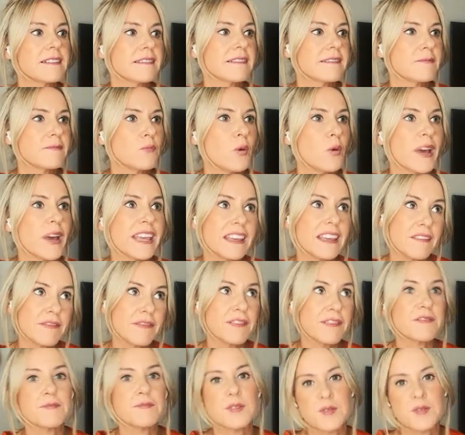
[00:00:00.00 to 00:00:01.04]
wave
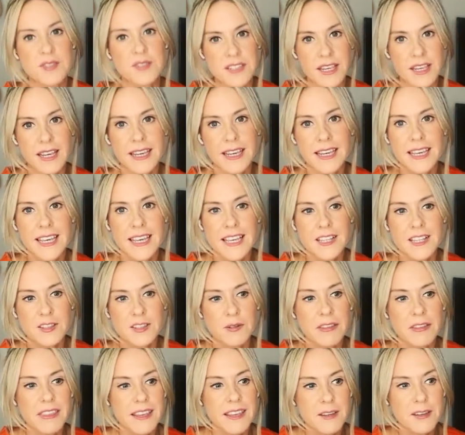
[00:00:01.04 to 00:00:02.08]
of music. So
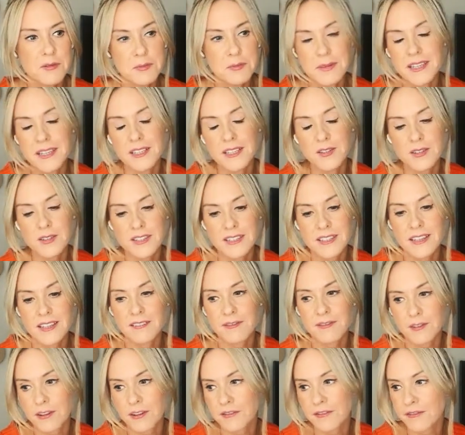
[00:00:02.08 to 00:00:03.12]
I think it would be interesting
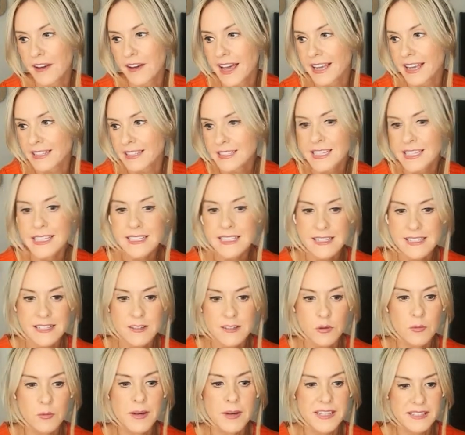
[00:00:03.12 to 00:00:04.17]
for a fan to listen to
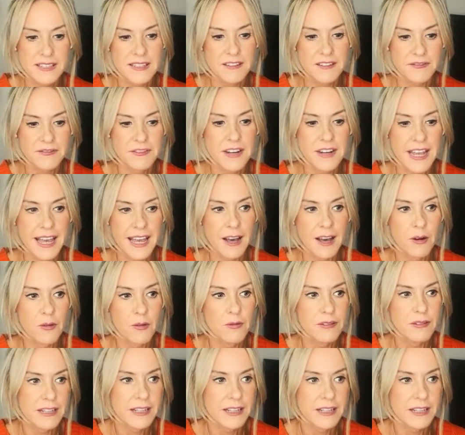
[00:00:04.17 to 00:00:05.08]
all my stuff now,